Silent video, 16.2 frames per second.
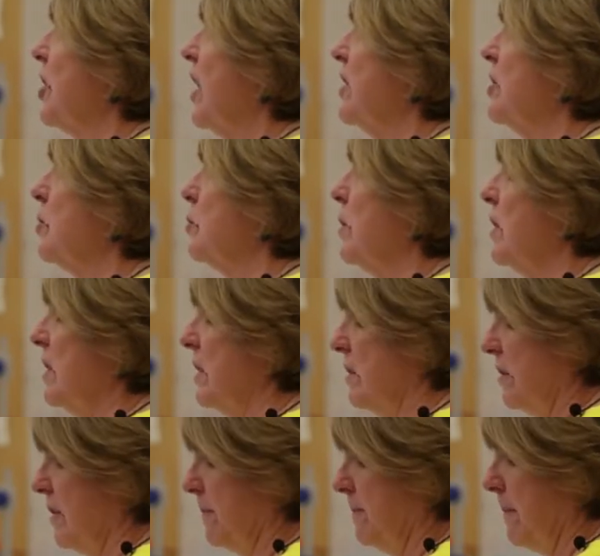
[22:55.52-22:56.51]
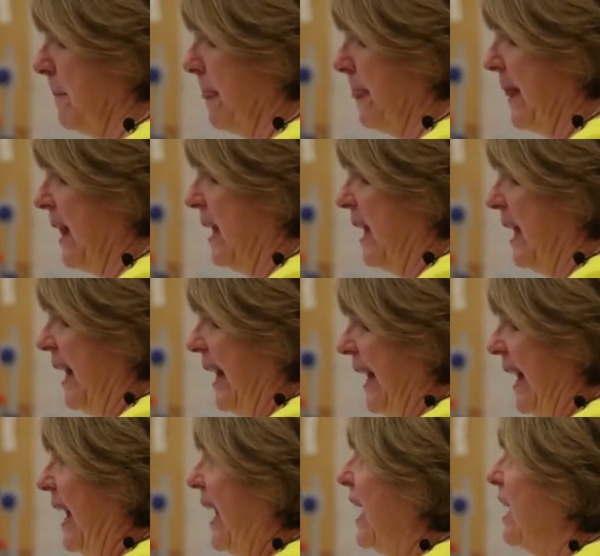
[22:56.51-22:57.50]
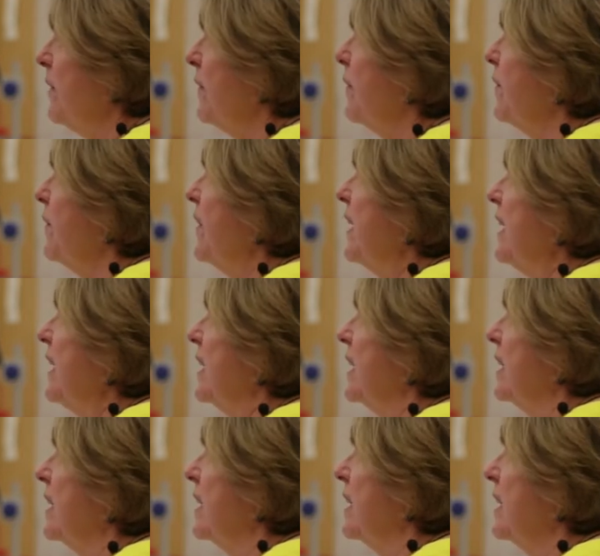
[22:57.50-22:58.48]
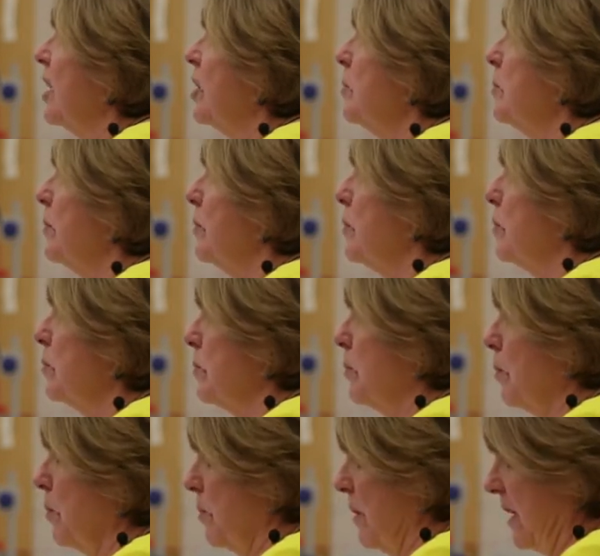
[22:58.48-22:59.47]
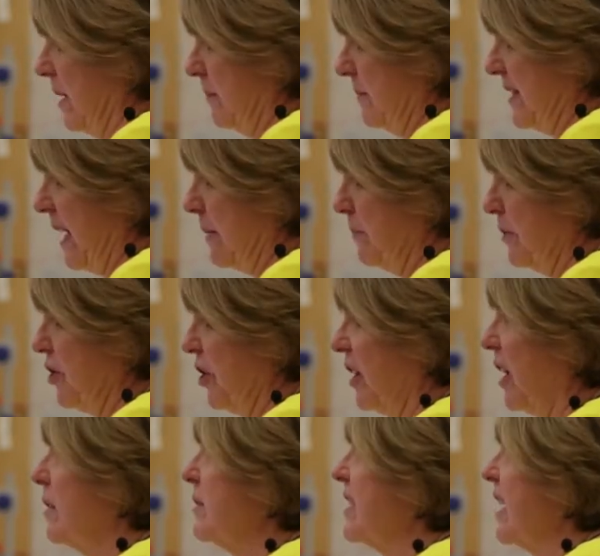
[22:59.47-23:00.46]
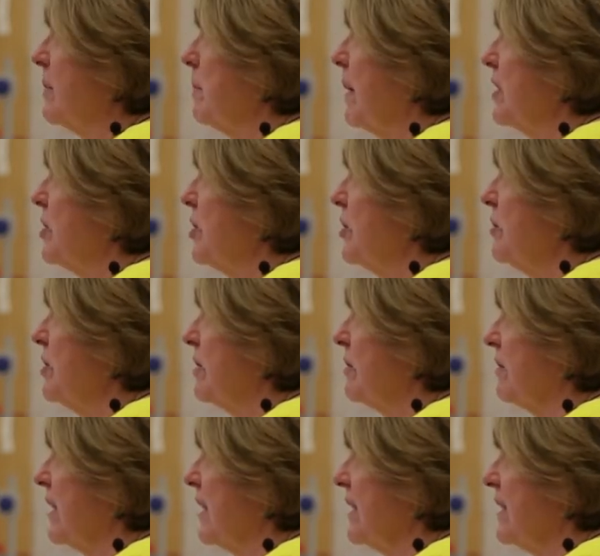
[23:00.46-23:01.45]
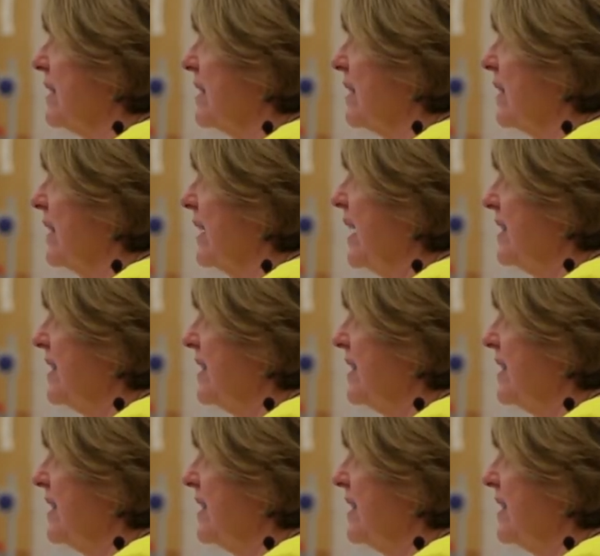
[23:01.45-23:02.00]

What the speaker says: change world? If the global temperature goes up by 2 degrees, the